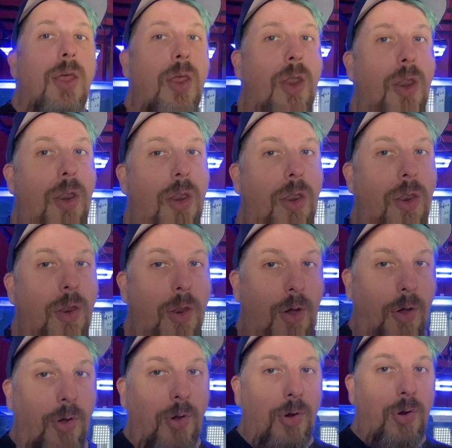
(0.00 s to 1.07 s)

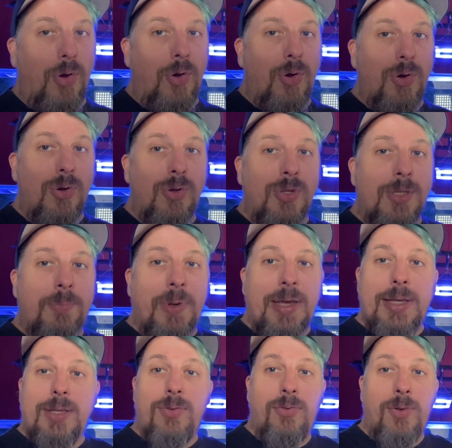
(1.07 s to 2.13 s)
no
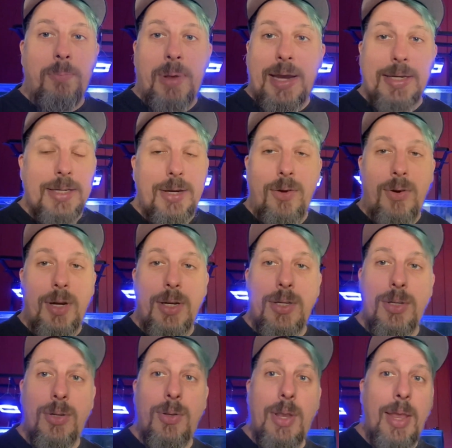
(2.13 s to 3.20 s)
space for bacteria
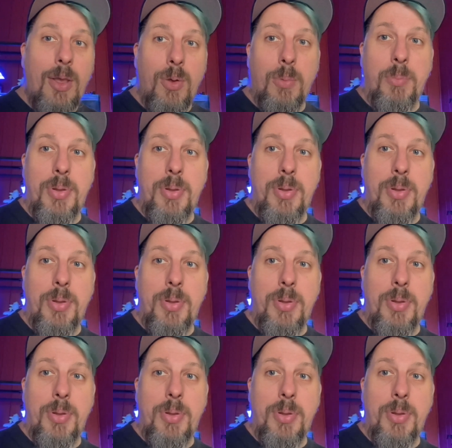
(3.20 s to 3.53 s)
to help.